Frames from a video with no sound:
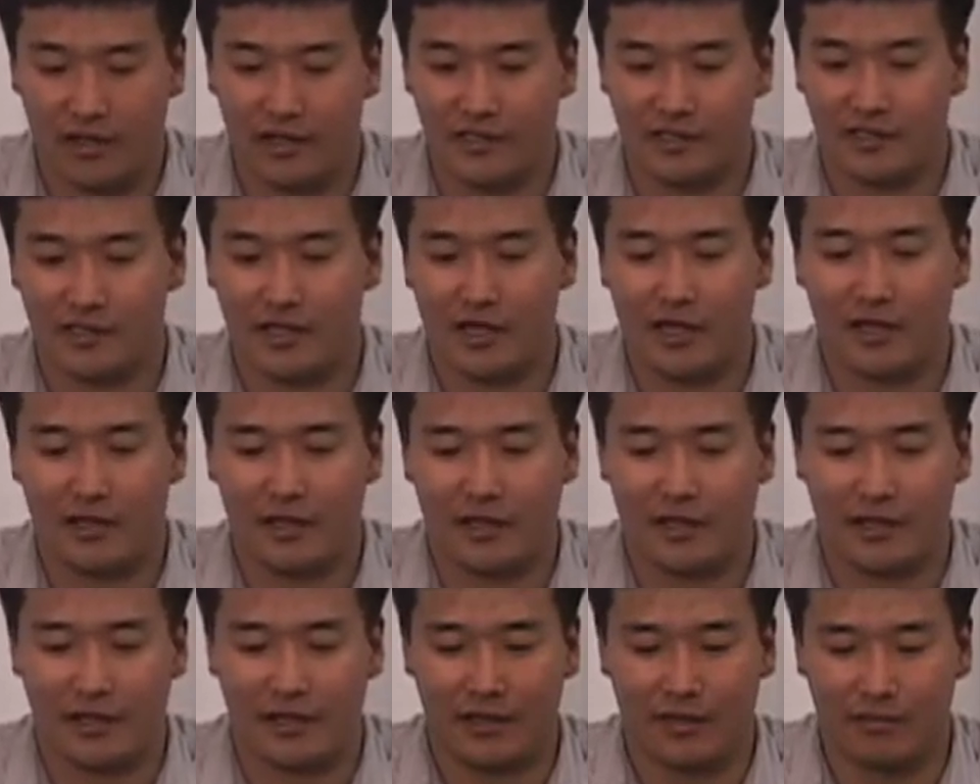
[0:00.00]
It's not
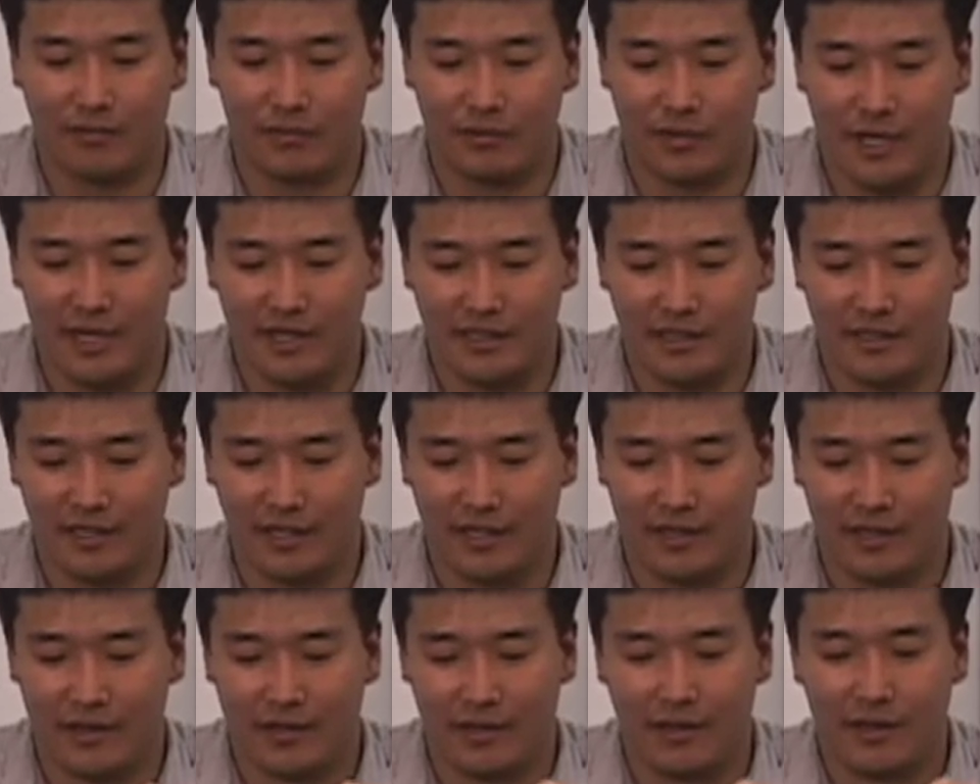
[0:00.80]
like I'm
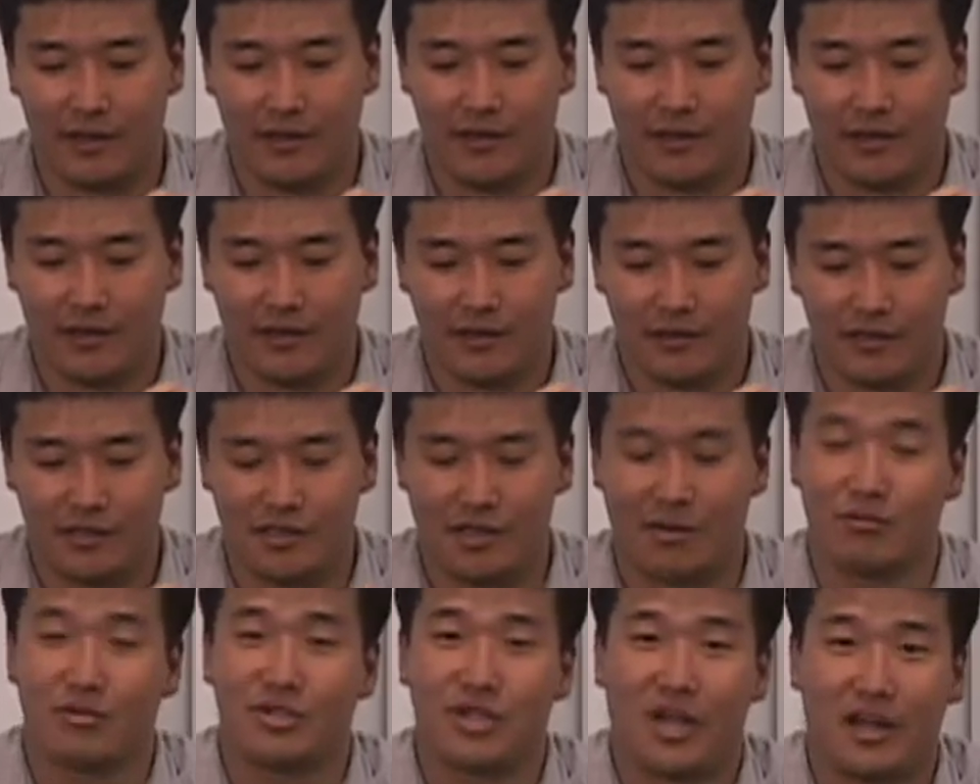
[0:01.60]
tasting
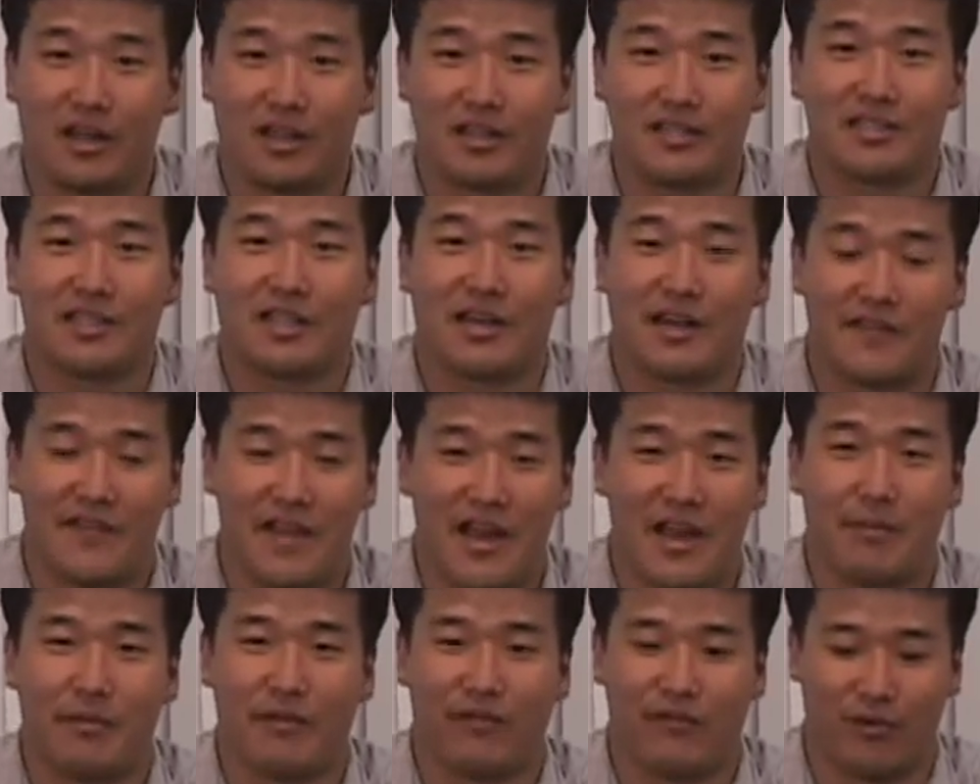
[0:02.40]
some chocolates that I've
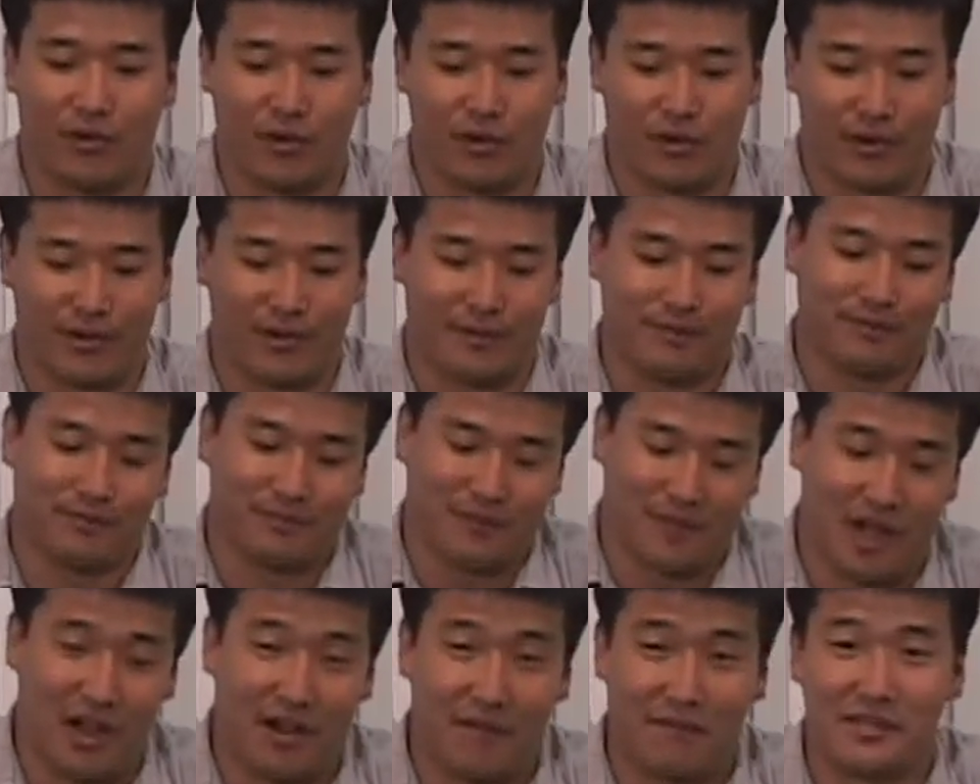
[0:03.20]
had before, and
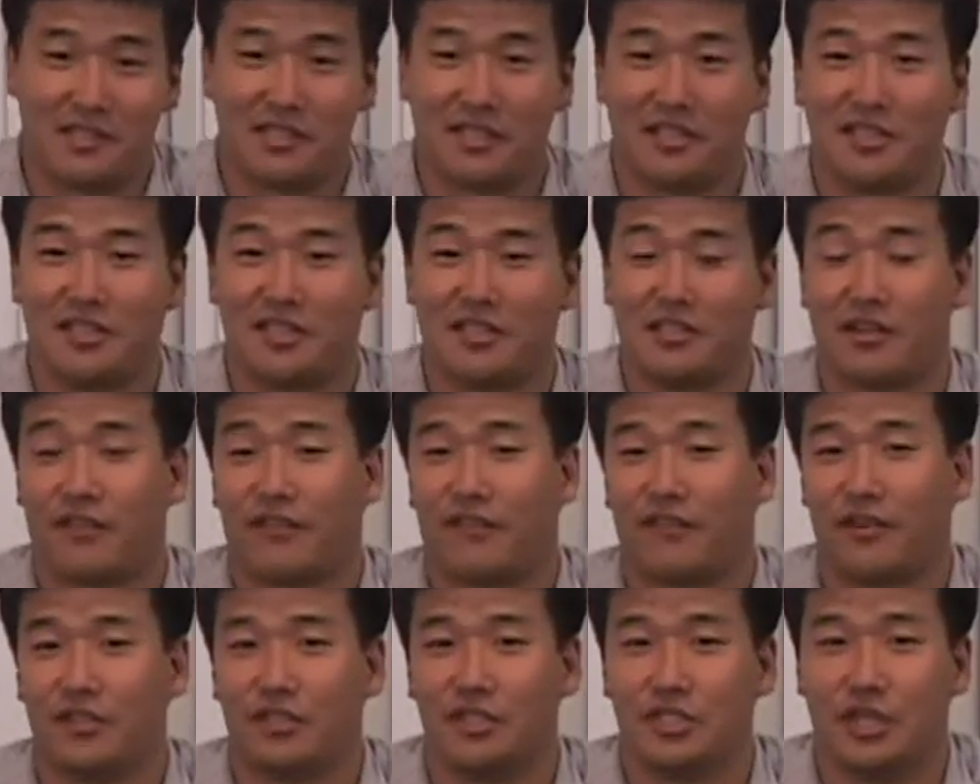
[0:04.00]
obviously this is our
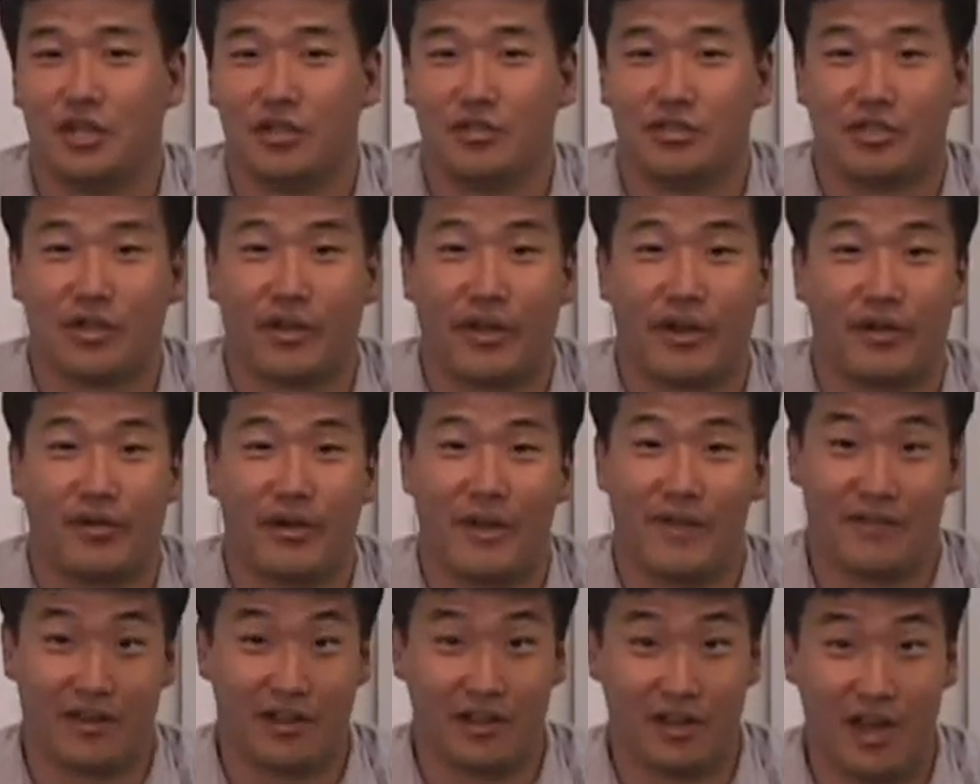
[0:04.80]
first show, so I don't
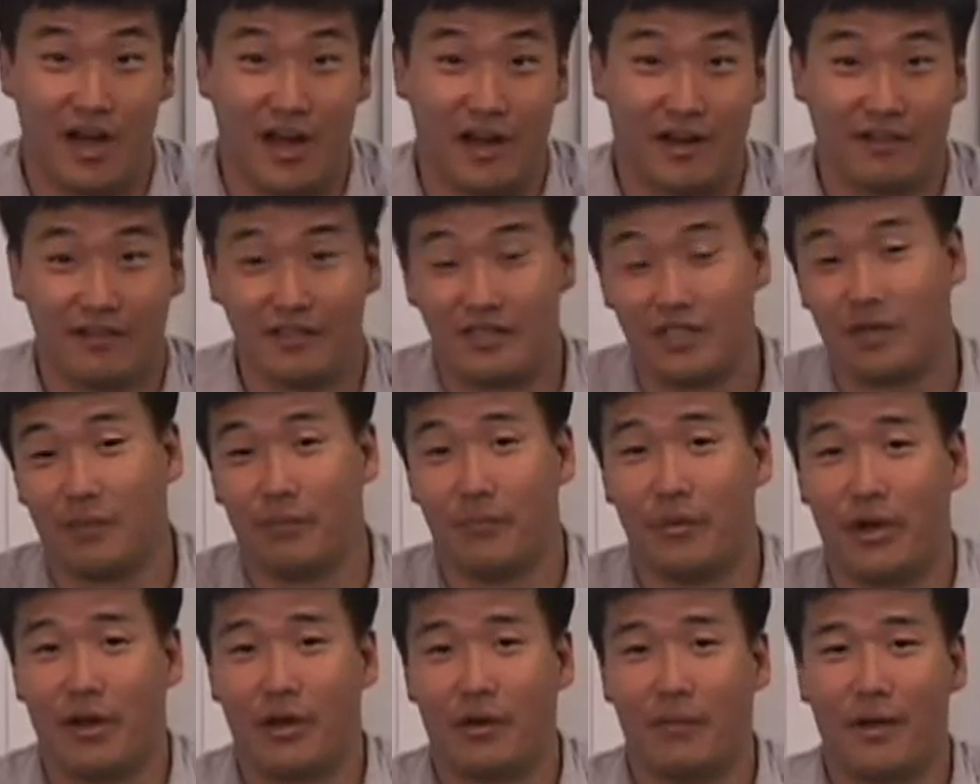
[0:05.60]
have a lot to
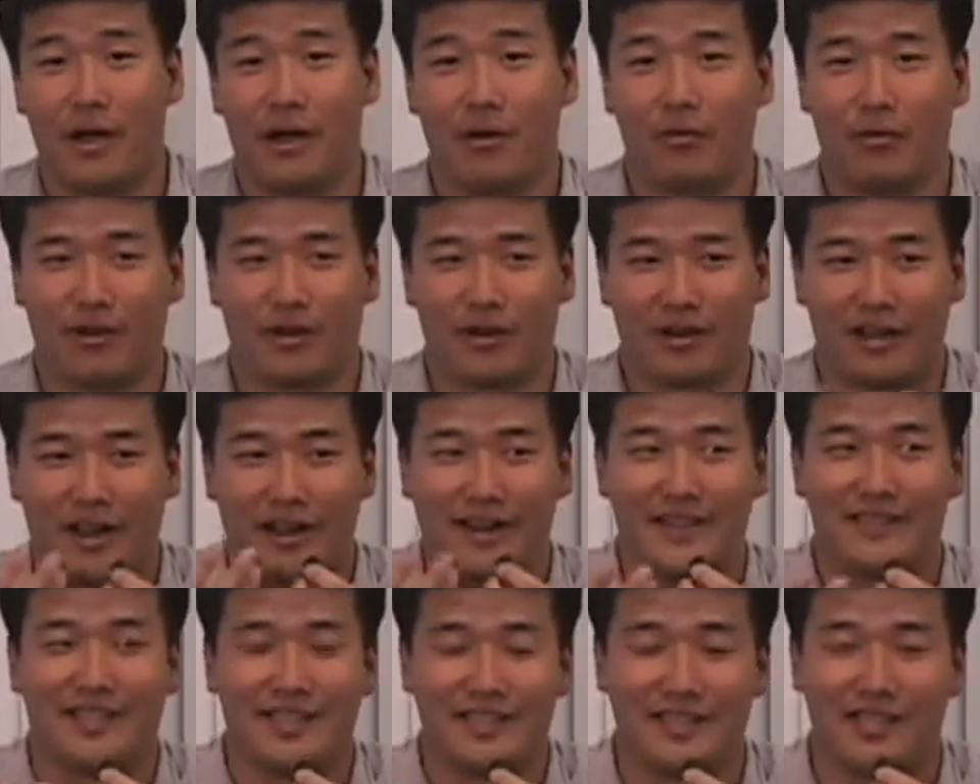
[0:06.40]
compare about, where it kind
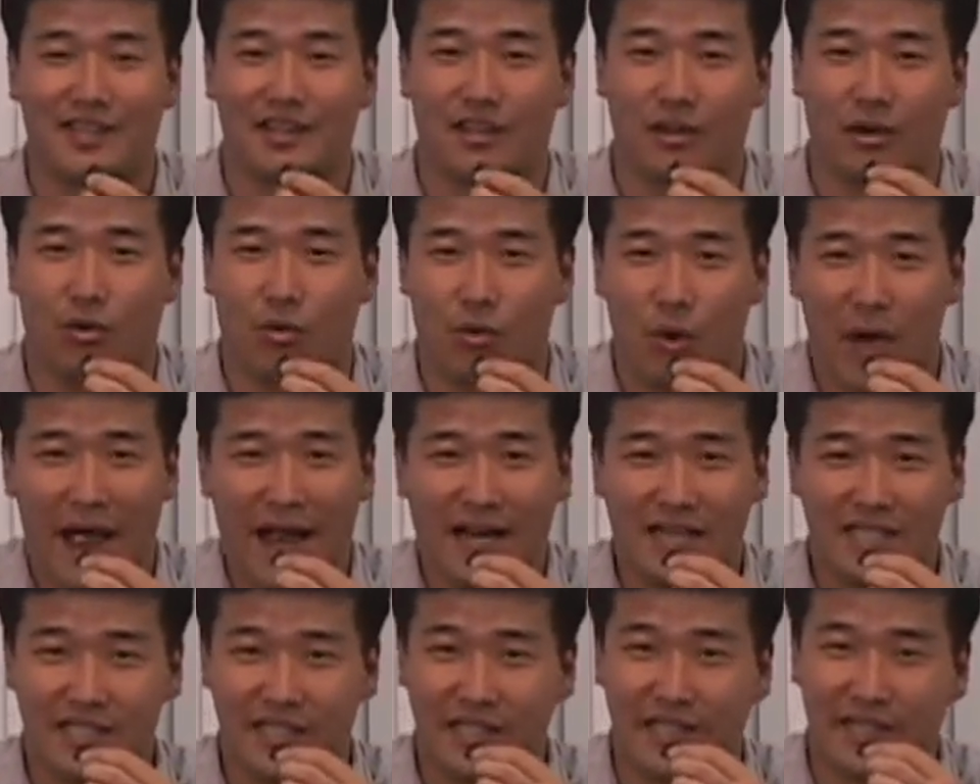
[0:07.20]
of tastes a little
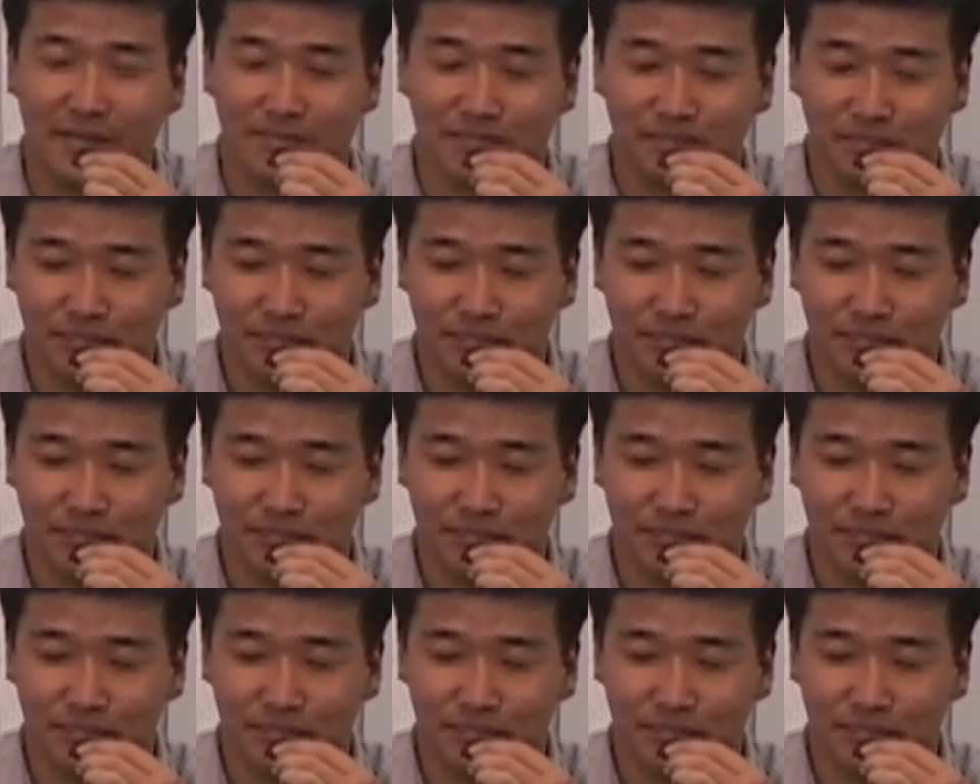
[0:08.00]
waxy.